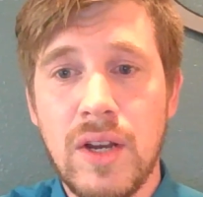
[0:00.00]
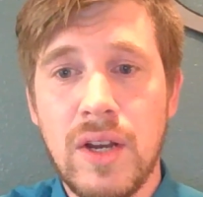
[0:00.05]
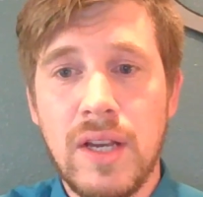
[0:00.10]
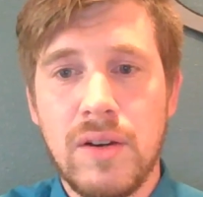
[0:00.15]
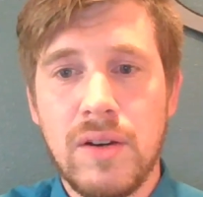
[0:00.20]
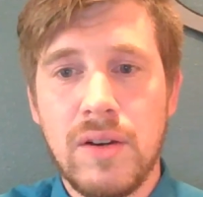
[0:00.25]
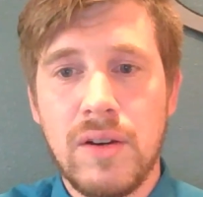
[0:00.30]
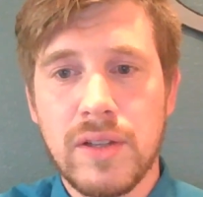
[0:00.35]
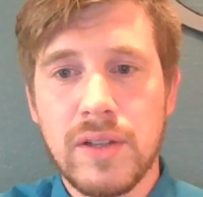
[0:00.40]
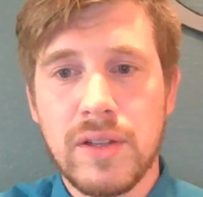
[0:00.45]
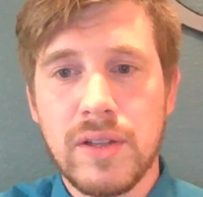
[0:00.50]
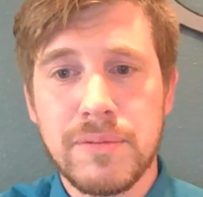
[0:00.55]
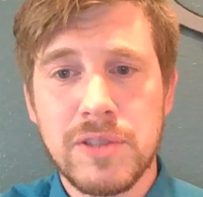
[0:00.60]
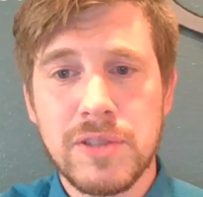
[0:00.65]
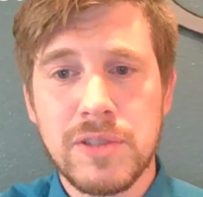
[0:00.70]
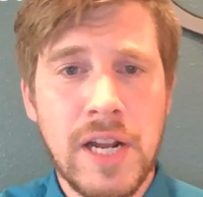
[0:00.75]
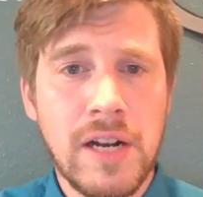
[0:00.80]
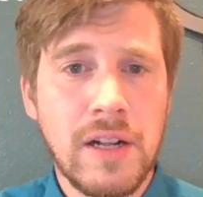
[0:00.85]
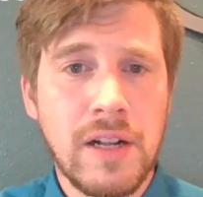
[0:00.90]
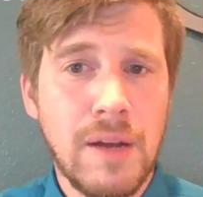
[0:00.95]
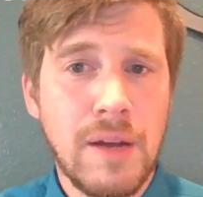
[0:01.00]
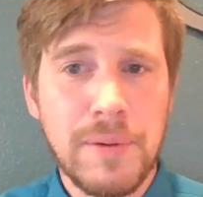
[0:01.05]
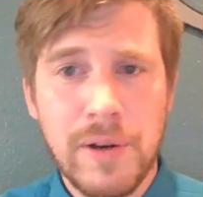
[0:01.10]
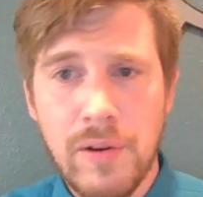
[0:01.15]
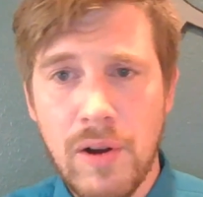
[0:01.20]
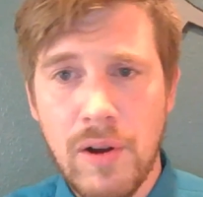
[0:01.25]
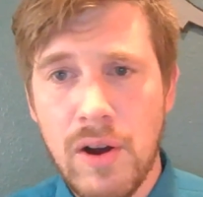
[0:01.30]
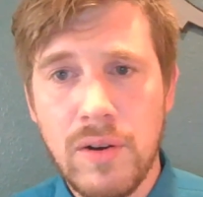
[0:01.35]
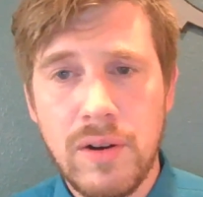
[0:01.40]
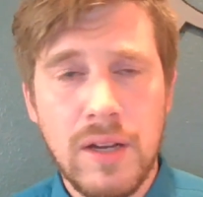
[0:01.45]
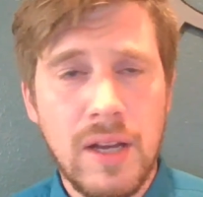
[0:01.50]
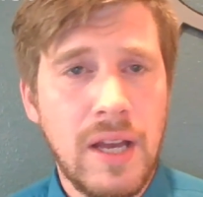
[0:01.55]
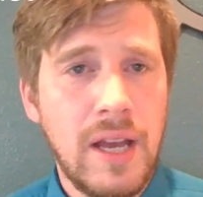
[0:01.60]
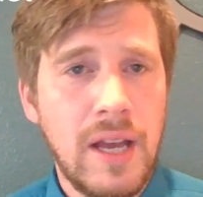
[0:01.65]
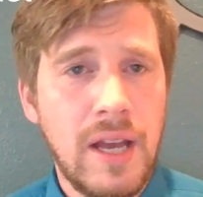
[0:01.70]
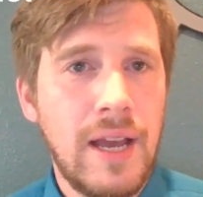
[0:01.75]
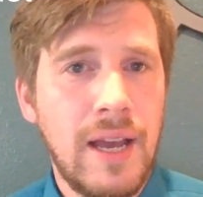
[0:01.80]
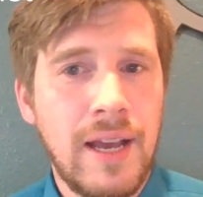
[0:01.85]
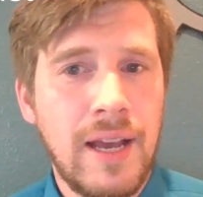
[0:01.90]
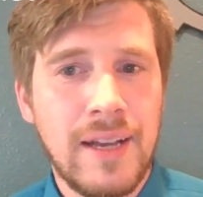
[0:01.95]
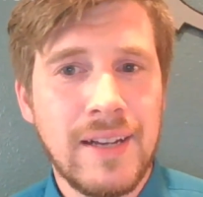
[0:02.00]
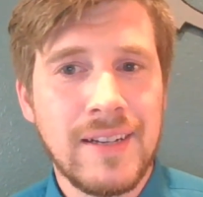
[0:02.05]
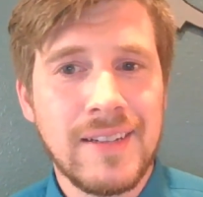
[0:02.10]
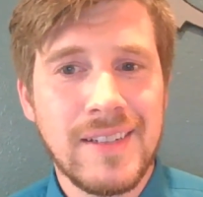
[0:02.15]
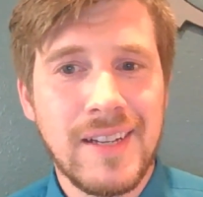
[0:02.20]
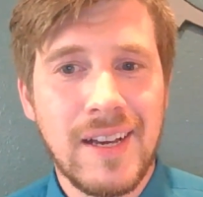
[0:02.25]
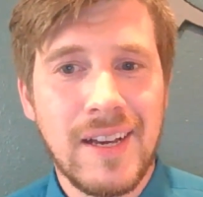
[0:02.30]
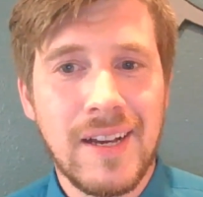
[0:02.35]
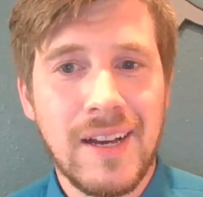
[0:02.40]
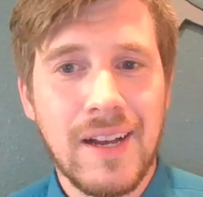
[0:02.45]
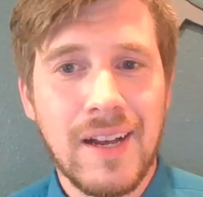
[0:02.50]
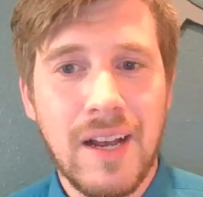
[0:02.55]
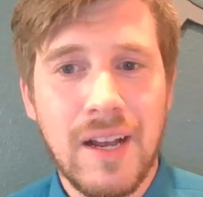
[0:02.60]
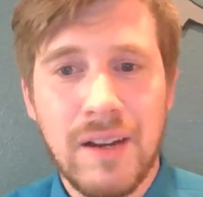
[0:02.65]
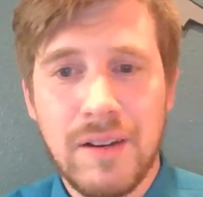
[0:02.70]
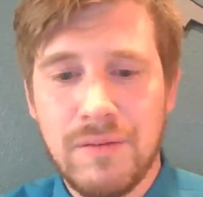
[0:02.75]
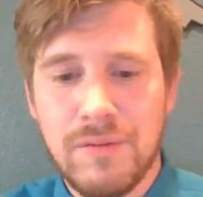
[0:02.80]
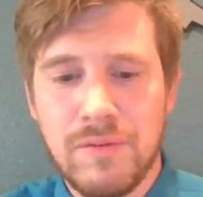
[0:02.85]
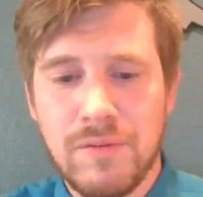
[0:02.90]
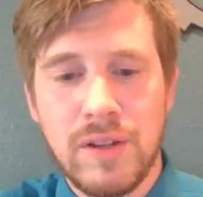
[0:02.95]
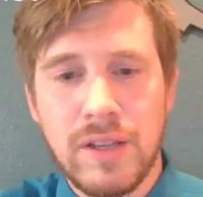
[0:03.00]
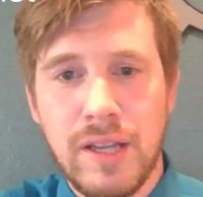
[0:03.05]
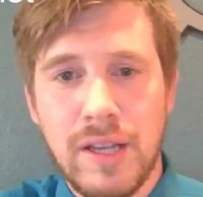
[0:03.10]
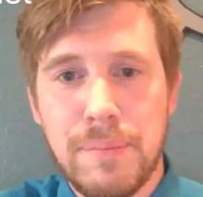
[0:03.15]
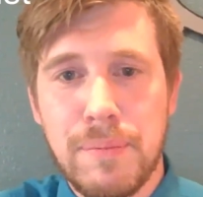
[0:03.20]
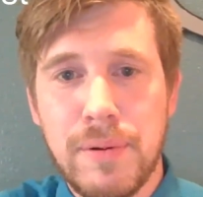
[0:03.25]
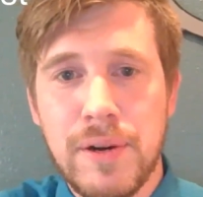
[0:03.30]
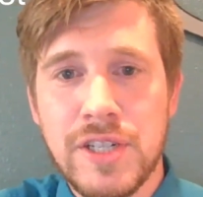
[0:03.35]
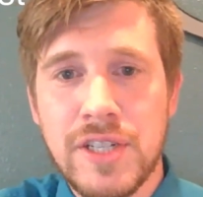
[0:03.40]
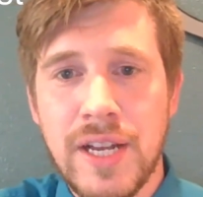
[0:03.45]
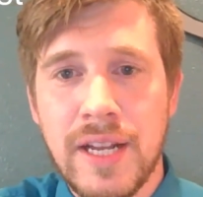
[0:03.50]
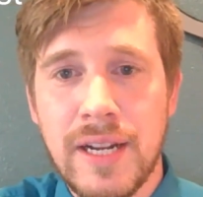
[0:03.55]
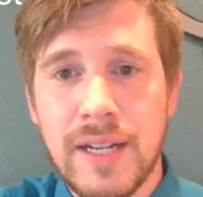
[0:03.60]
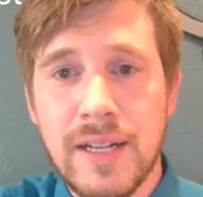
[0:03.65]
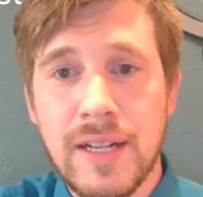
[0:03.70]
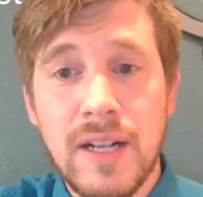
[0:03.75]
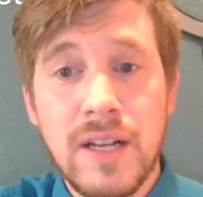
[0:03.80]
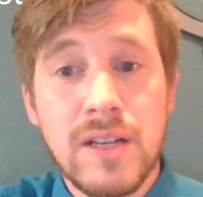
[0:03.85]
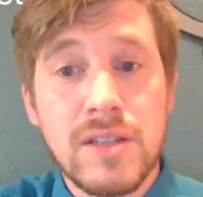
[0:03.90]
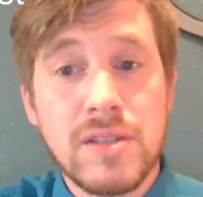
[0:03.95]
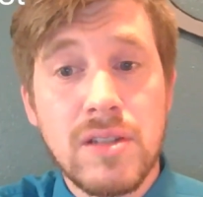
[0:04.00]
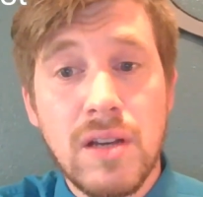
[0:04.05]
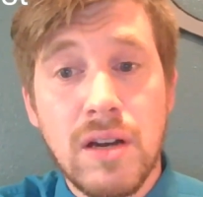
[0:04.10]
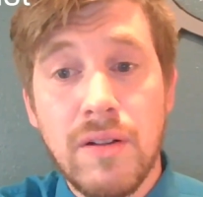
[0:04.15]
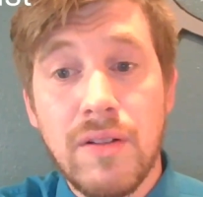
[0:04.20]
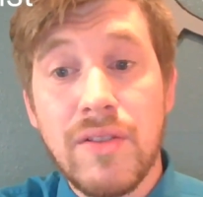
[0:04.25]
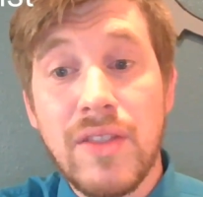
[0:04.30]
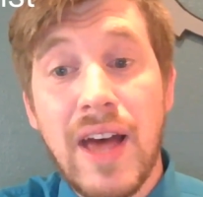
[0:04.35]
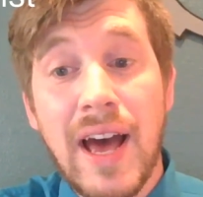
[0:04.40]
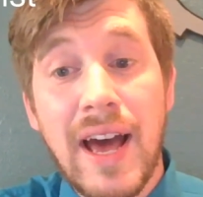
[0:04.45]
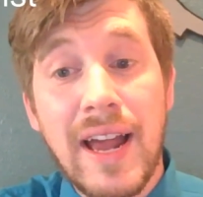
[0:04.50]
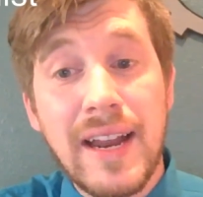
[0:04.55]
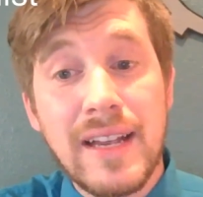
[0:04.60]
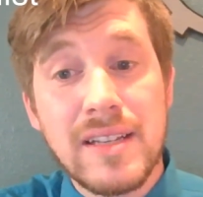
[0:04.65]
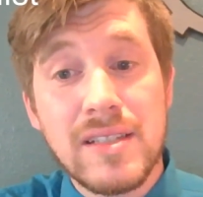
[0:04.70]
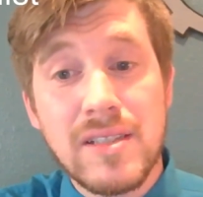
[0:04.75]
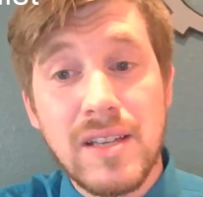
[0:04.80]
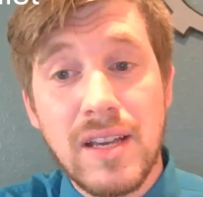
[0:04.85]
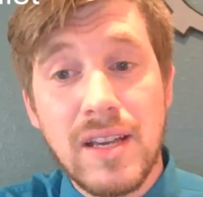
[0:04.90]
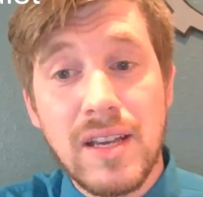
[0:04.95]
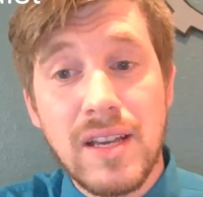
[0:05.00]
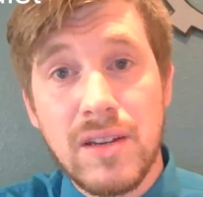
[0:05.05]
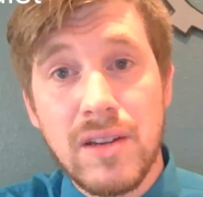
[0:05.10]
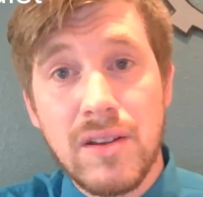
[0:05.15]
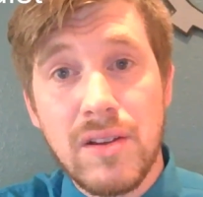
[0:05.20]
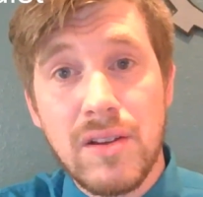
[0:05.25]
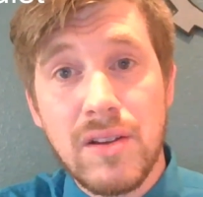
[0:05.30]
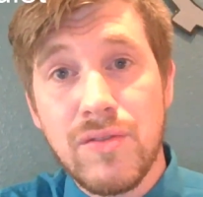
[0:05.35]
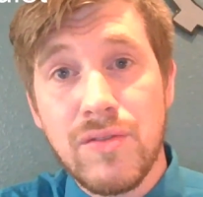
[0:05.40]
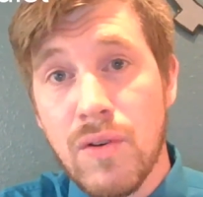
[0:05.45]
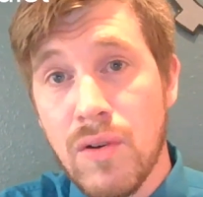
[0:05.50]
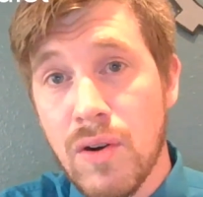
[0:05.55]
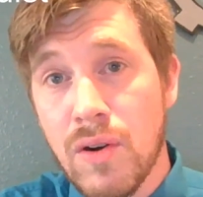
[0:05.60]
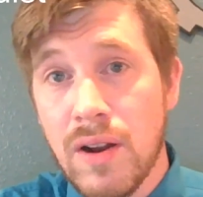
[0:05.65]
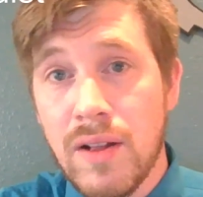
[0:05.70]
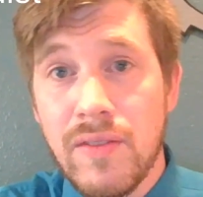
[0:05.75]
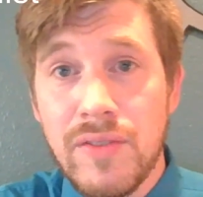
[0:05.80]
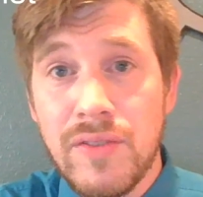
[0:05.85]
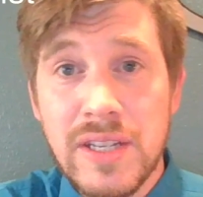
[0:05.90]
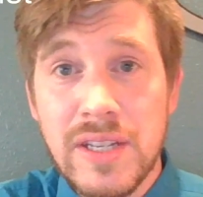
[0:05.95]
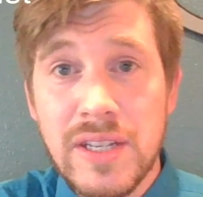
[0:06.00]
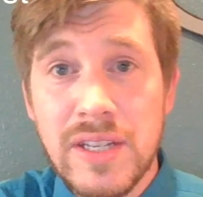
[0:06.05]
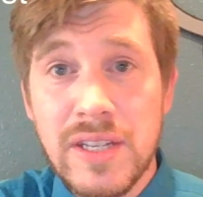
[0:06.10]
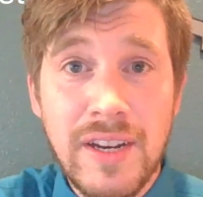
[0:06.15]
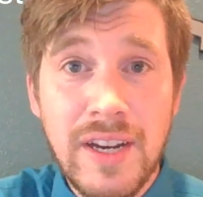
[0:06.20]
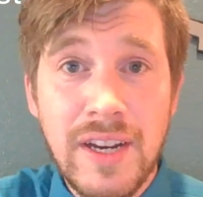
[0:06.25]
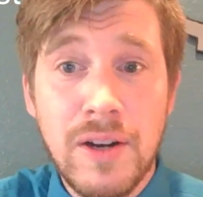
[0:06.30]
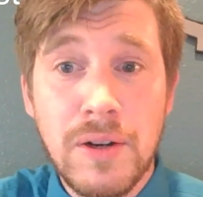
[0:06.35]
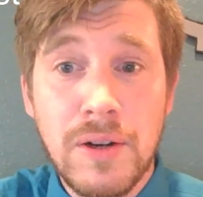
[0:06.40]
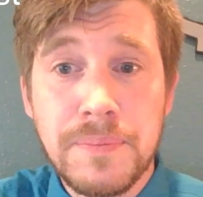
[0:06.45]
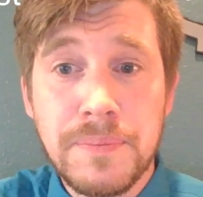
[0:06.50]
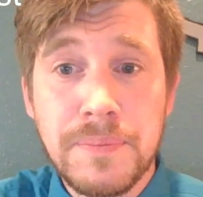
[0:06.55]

It would really help the channel, help it grow, and I'd really appreciate it. So that is it for this video.